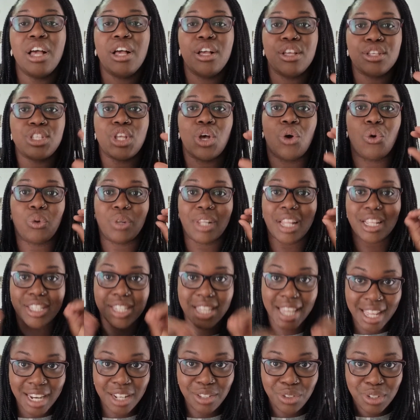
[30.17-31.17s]
So let's
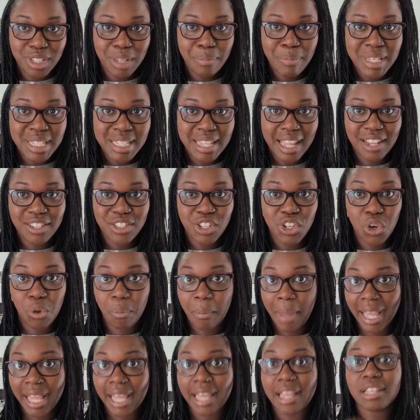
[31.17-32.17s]
get into the mistakes that you're
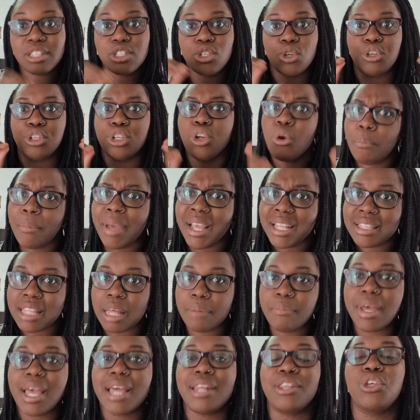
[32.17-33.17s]
making so you don't make
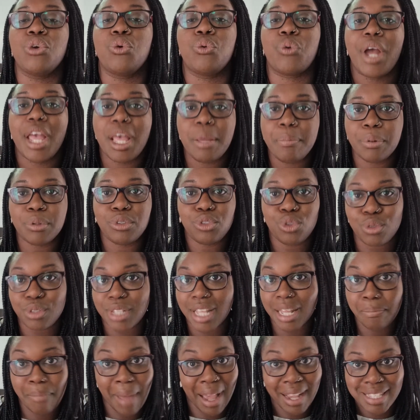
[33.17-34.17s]
them and you're able to
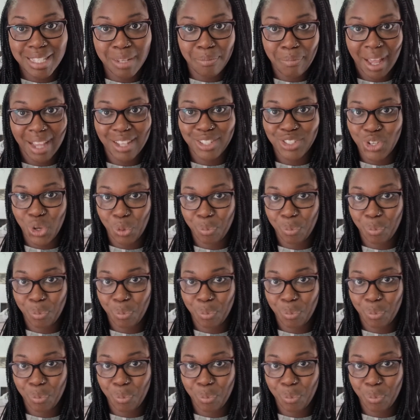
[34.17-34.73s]
then maximize your